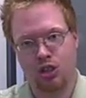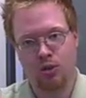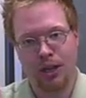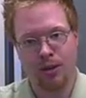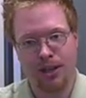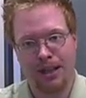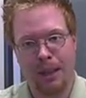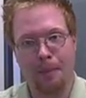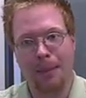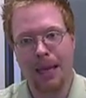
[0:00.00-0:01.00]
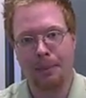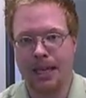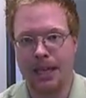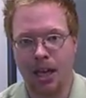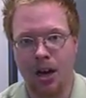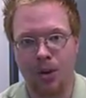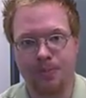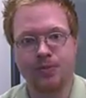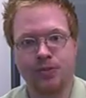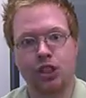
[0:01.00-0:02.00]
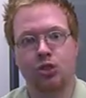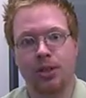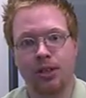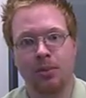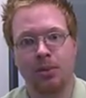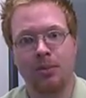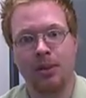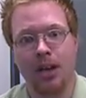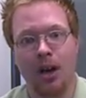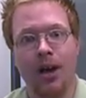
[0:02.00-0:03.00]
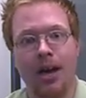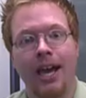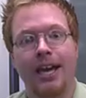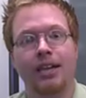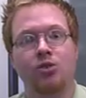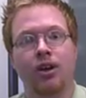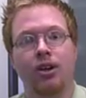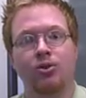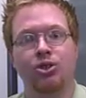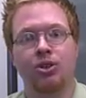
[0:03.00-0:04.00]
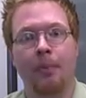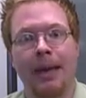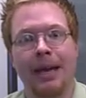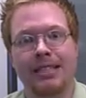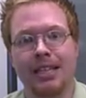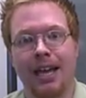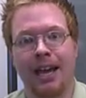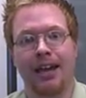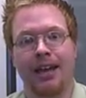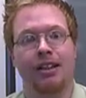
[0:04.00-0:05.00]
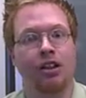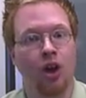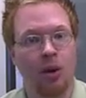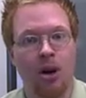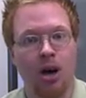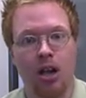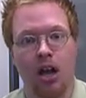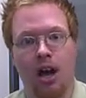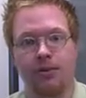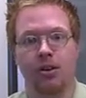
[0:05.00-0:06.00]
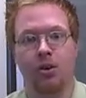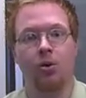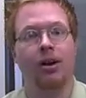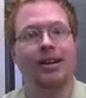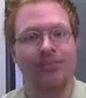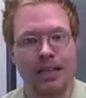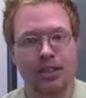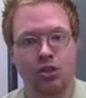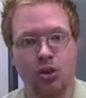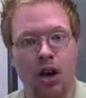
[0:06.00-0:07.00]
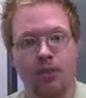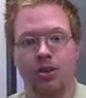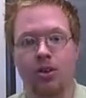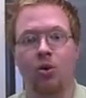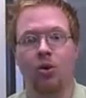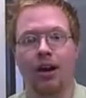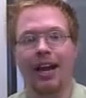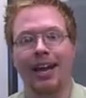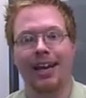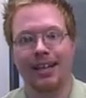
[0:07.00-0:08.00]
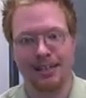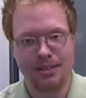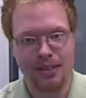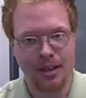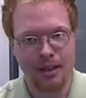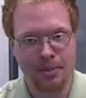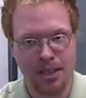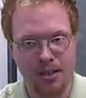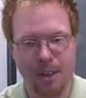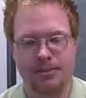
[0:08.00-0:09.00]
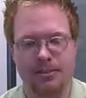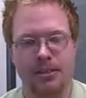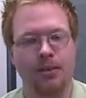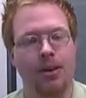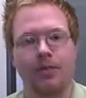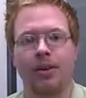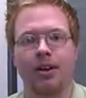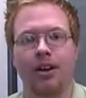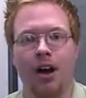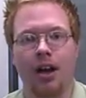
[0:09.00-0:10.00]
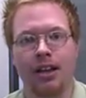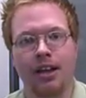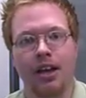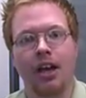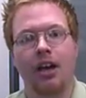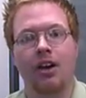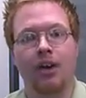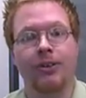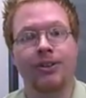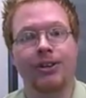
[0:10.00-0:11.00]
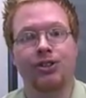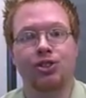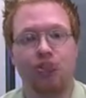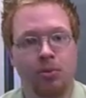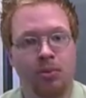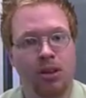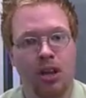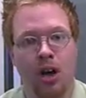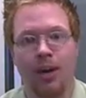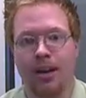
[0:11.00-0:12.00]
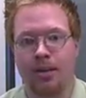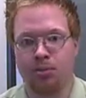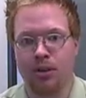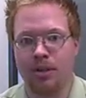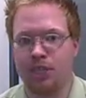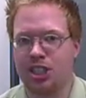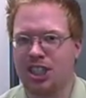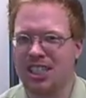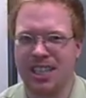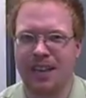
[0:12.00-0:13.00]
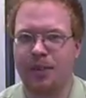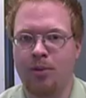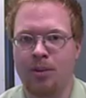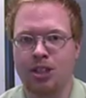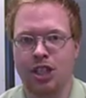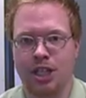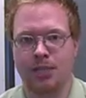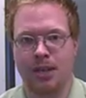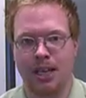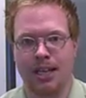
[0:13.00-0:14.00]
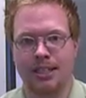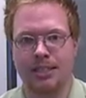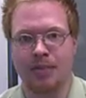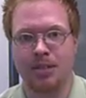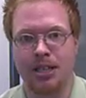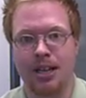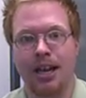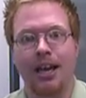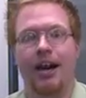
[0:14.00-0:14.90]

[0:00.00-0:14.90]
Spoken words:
triggering the BPO. To trigger the BPO is where you submit a lowball offer or an investor offer or a dummy offer, whatever you want to call it, an offer that is super low and pretty much doesn't have very much chance of being accepted,